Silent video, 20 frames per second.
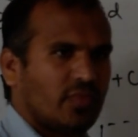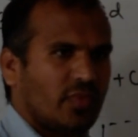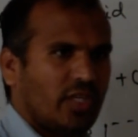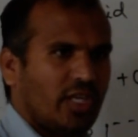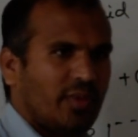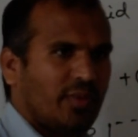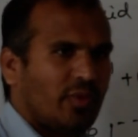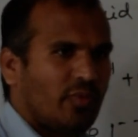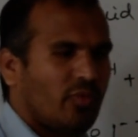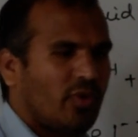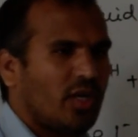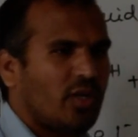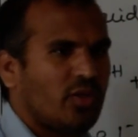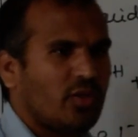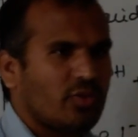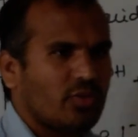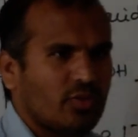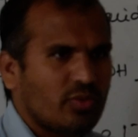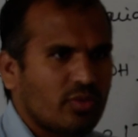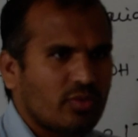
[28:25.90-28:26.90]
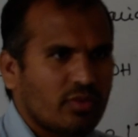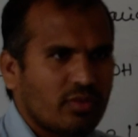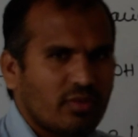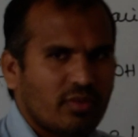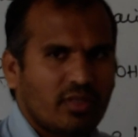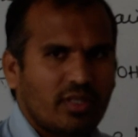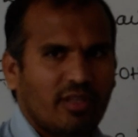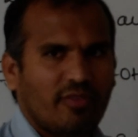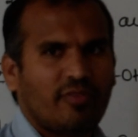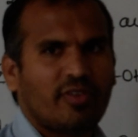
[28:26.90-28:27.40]
even
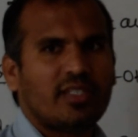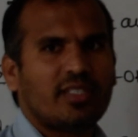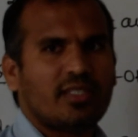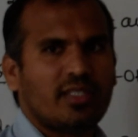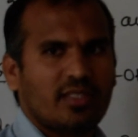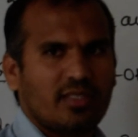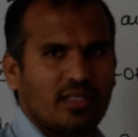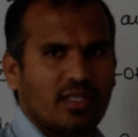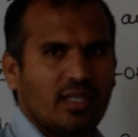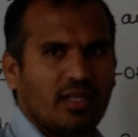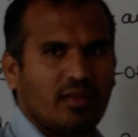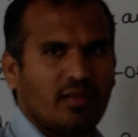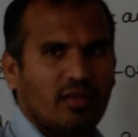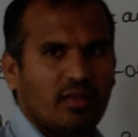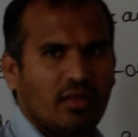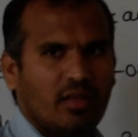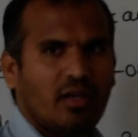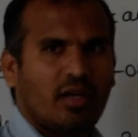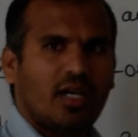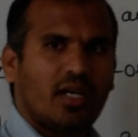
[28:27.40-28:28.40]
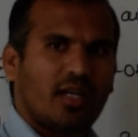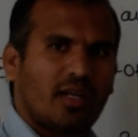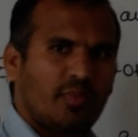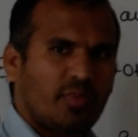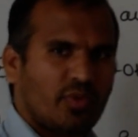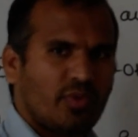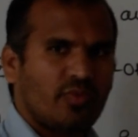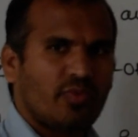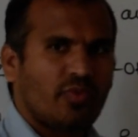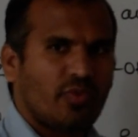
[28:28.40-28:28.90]
1-2 difference is there, or
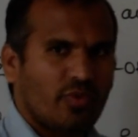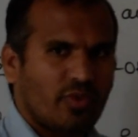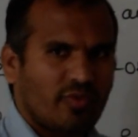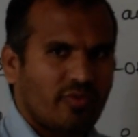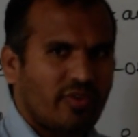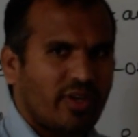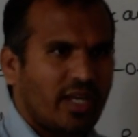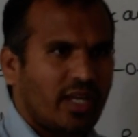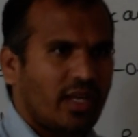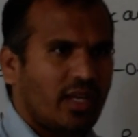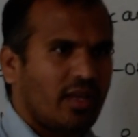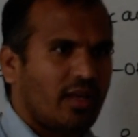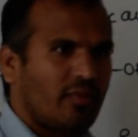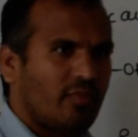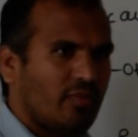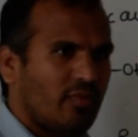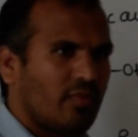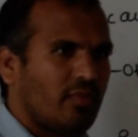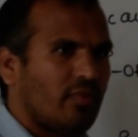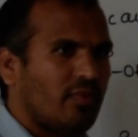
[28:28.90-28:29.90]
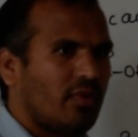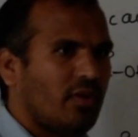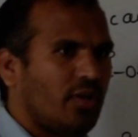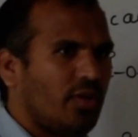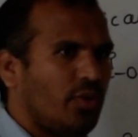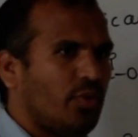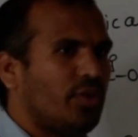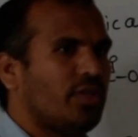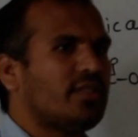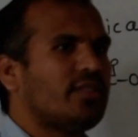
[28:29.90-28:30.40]
up to 4-5
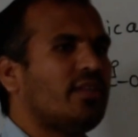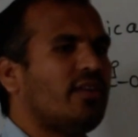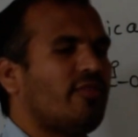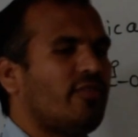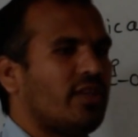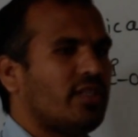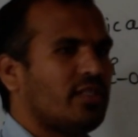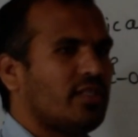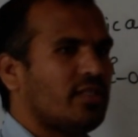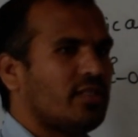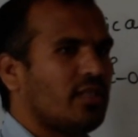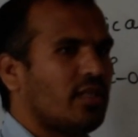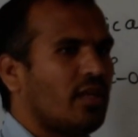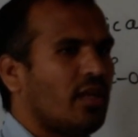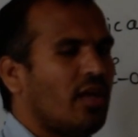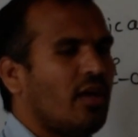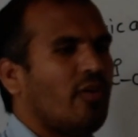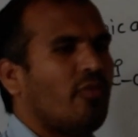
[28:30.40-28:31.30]
units difference is there.